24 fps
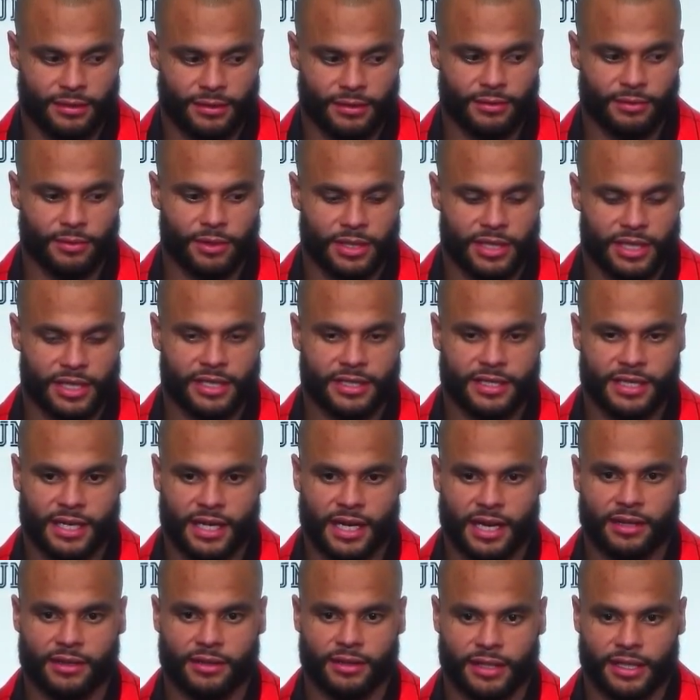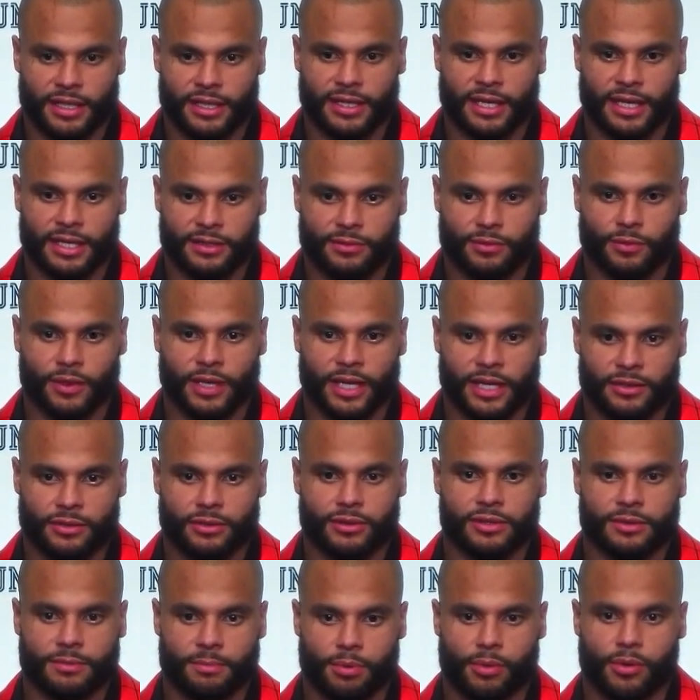we did it together, and that, that's that's
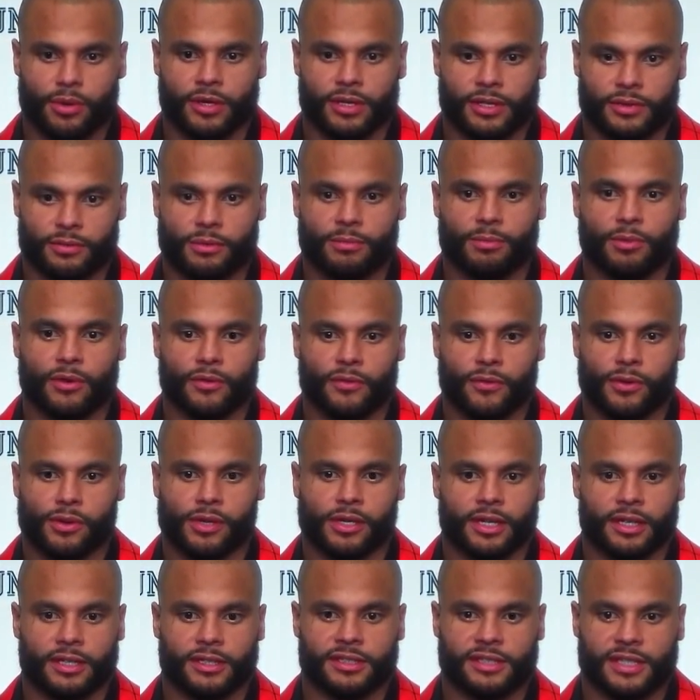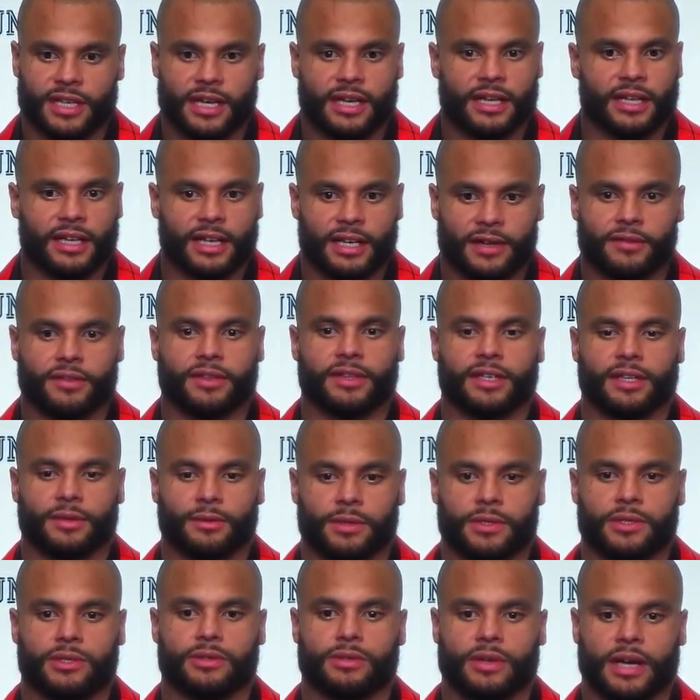what's important as we move forward, understanding that everything we
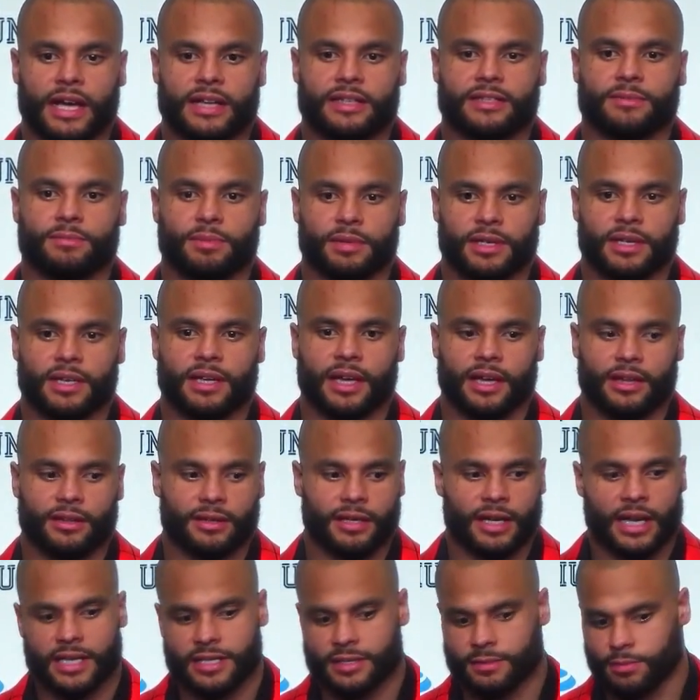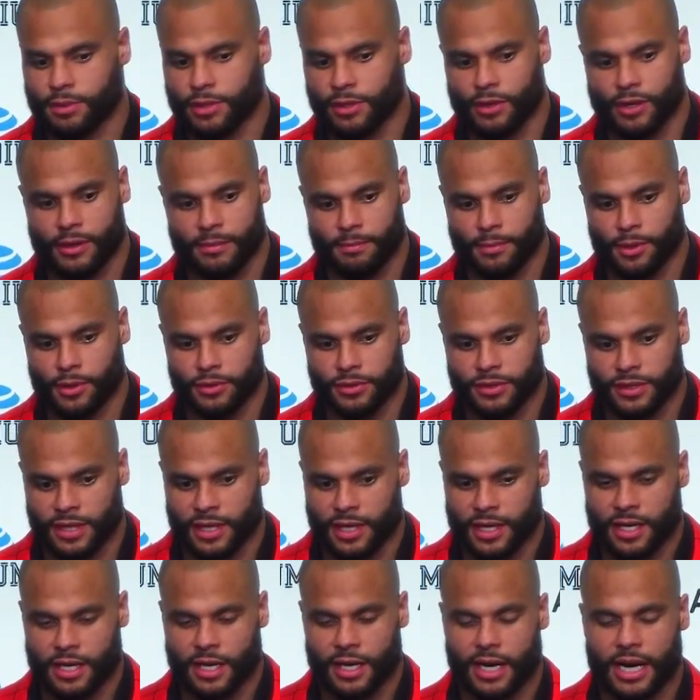do has to be together, has to be the utmost.
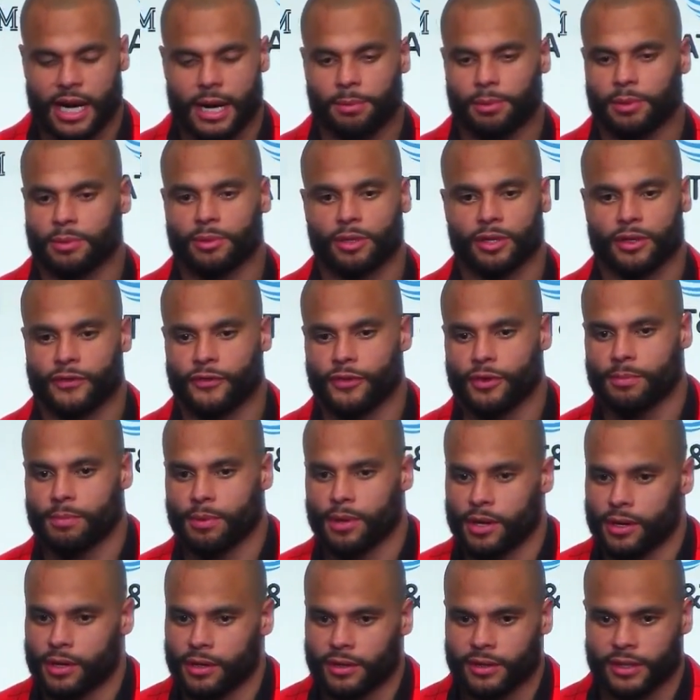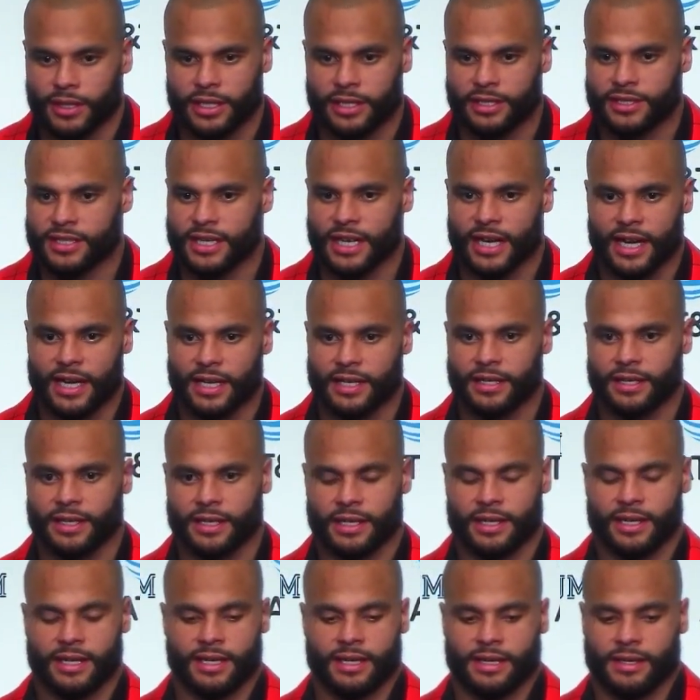Complementary football, each side
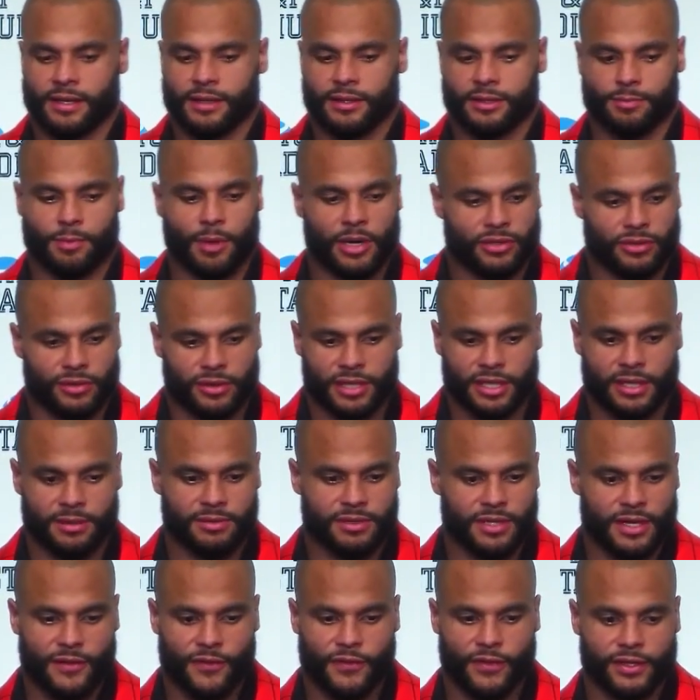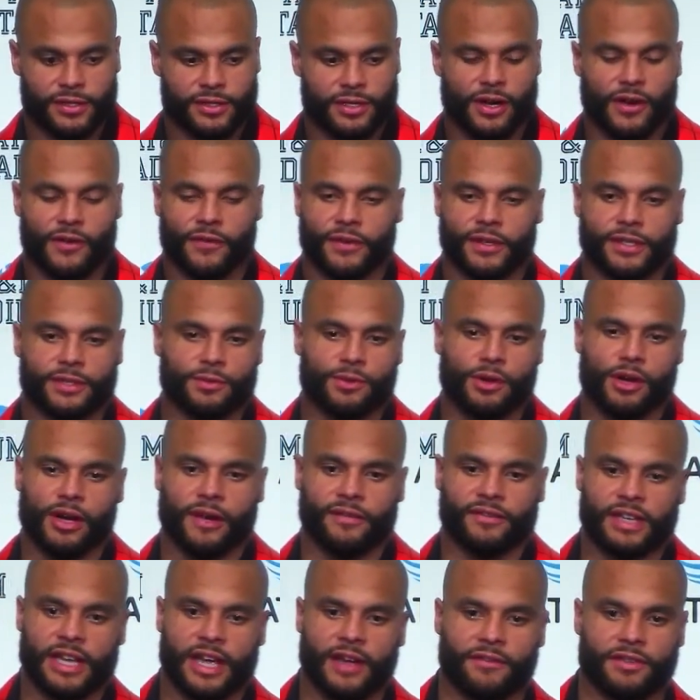special teams, defense, offense, we all have
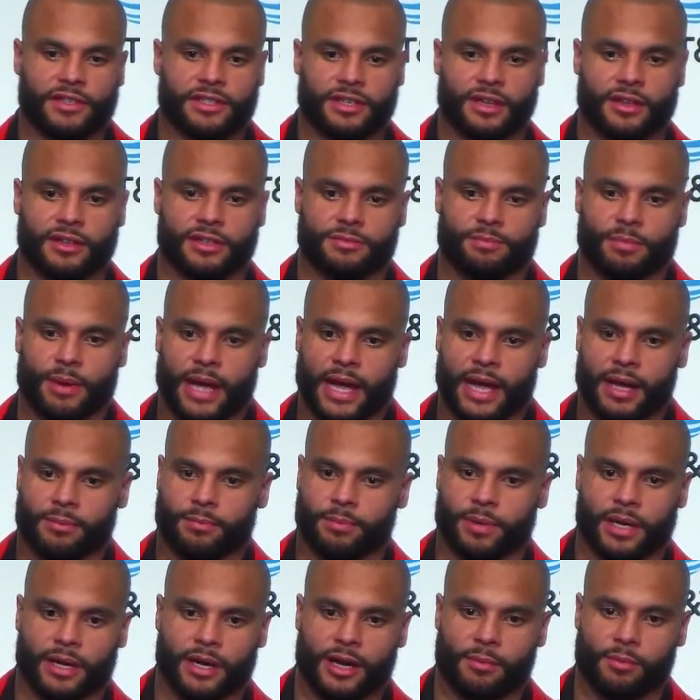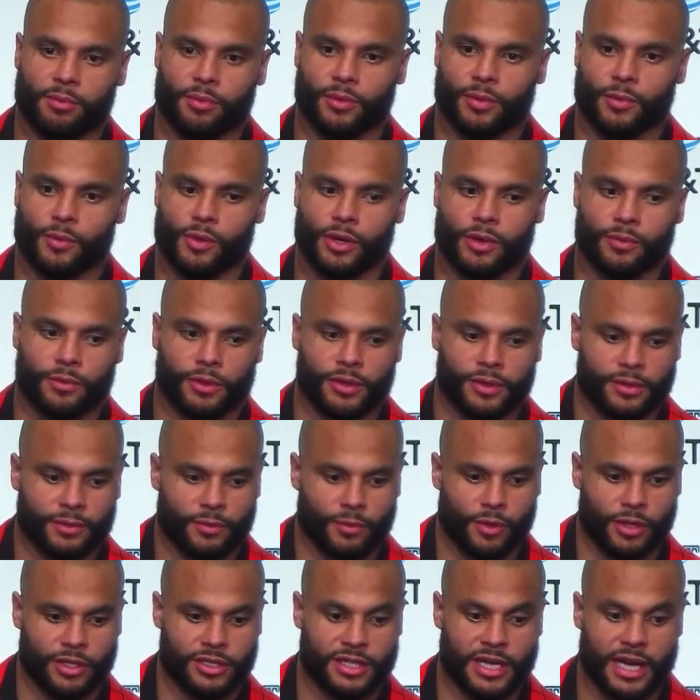to have each other's back, pick up when, one when
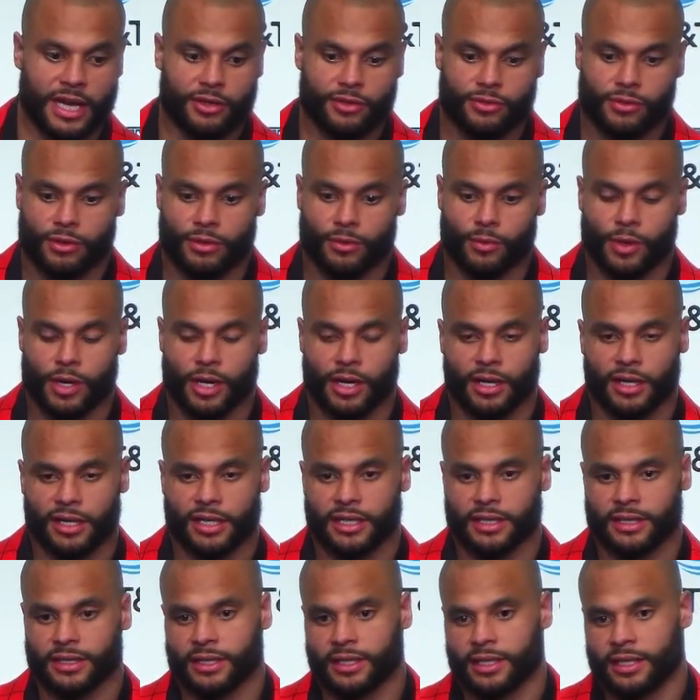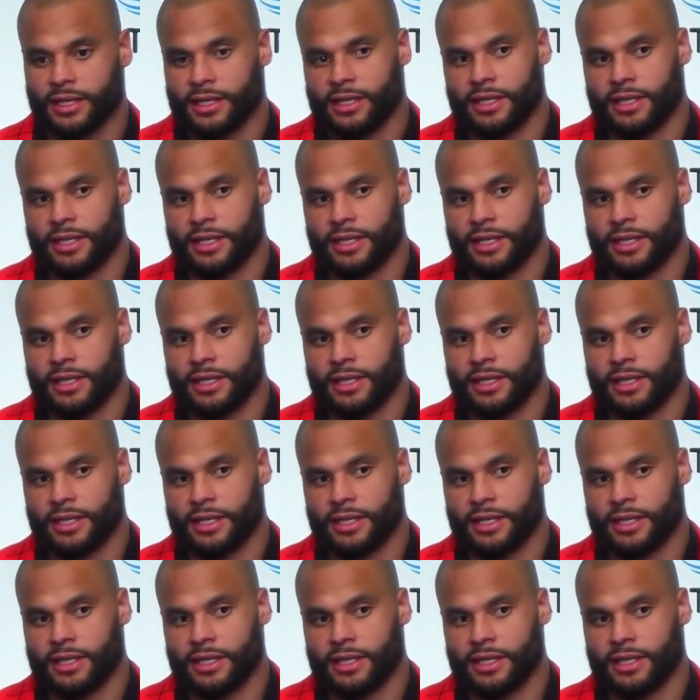one's not doing well, and